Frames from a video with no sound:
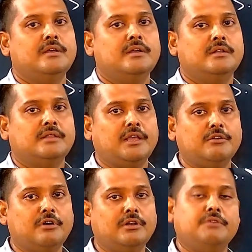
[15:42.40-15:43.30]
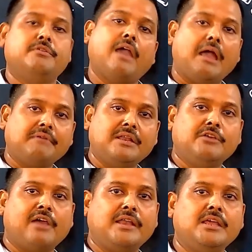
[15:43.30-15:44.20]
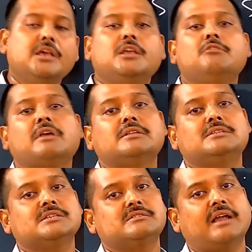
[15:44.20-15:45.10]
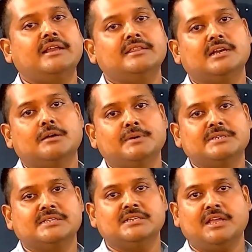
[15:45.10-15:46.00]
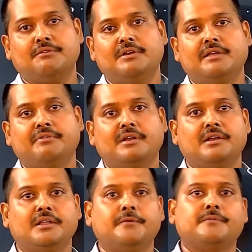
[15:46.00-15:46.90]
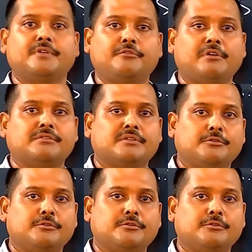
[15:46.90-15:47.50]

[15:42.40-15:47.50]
Thank you all. If you have any query, you can just write in the comment section. I will definitely try to answer you.